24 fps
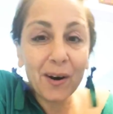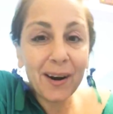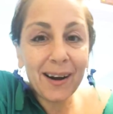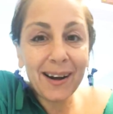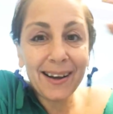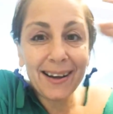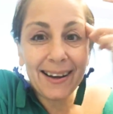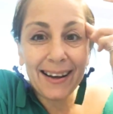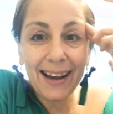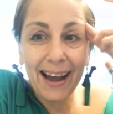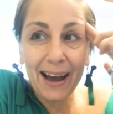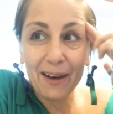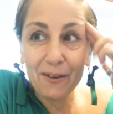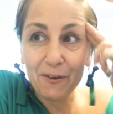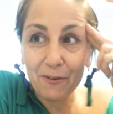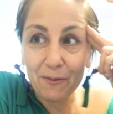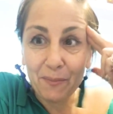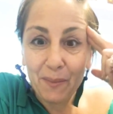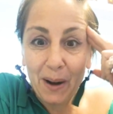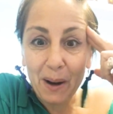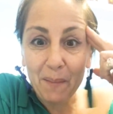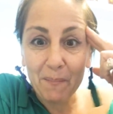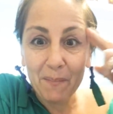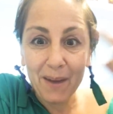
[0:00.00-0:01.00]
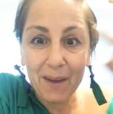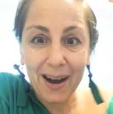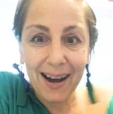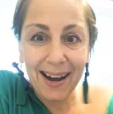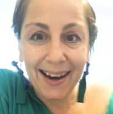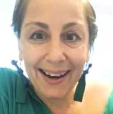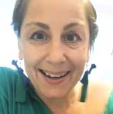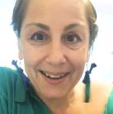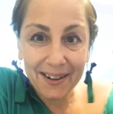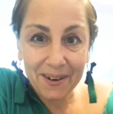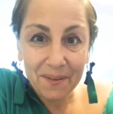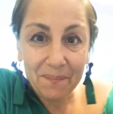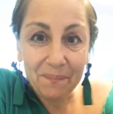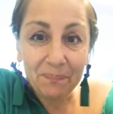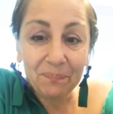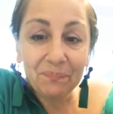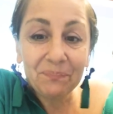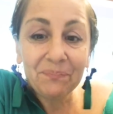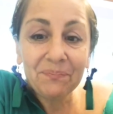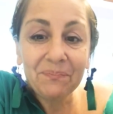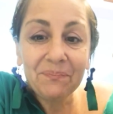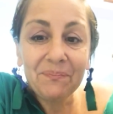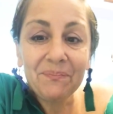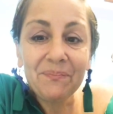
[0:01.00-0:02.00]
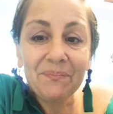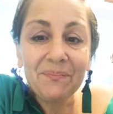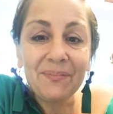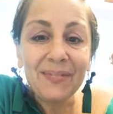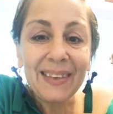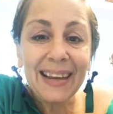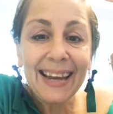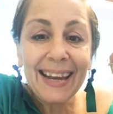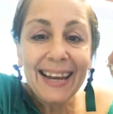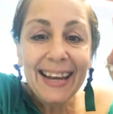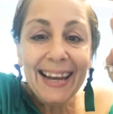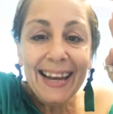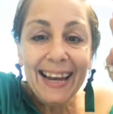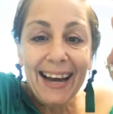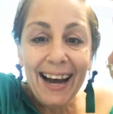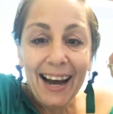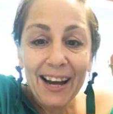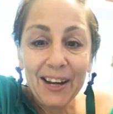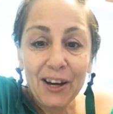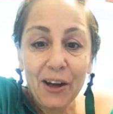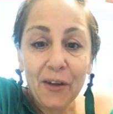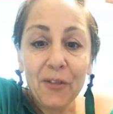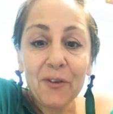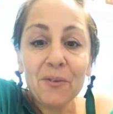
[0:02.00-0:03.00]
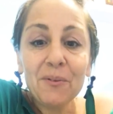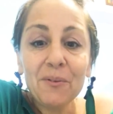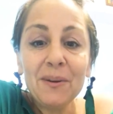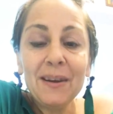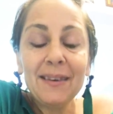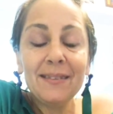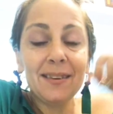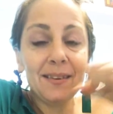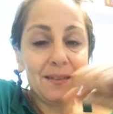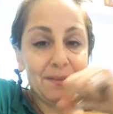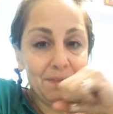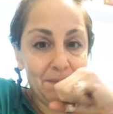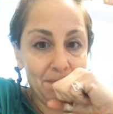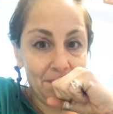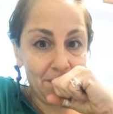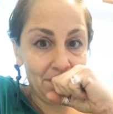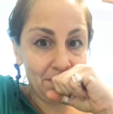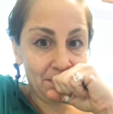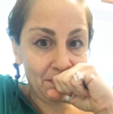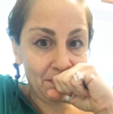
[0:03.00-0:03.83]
get out of my mind. Another reason